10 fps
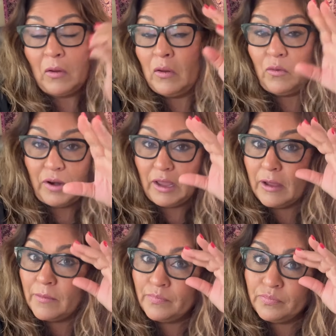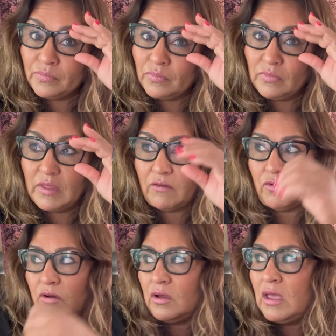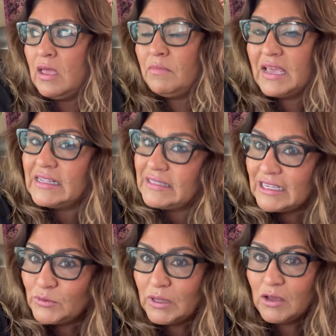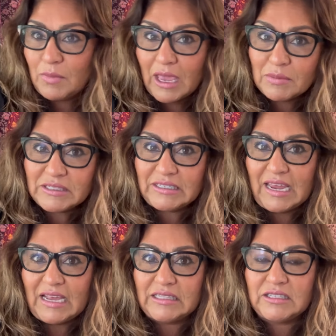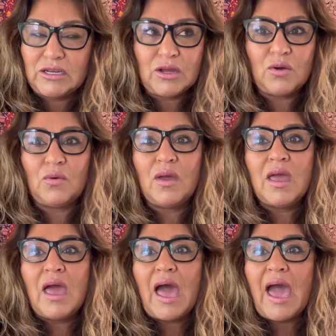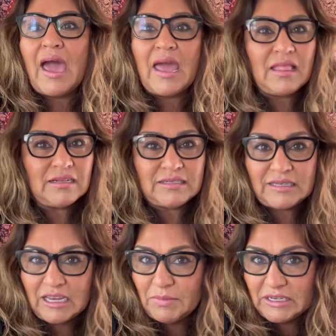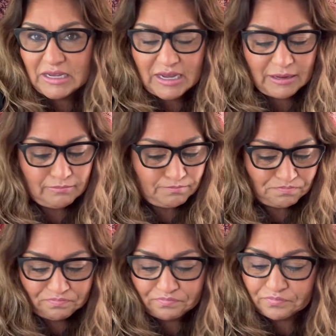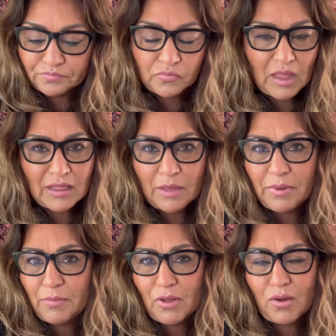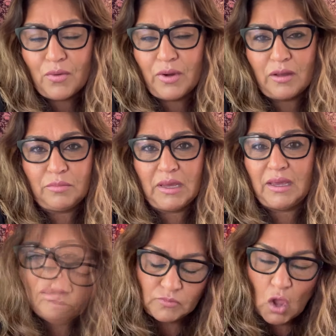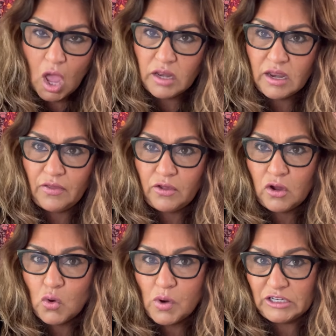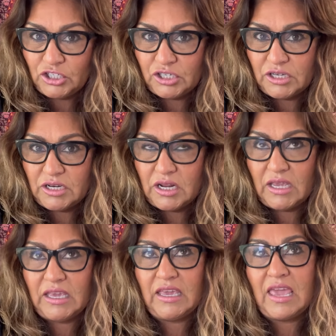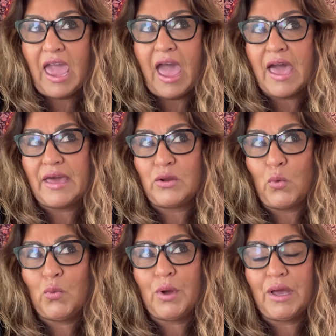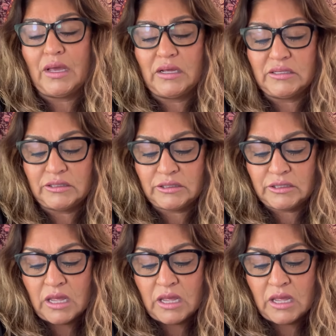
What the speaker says: rig. Never. Because that's when you make mistakes. I like to take my time, let people go around me. Another question he had was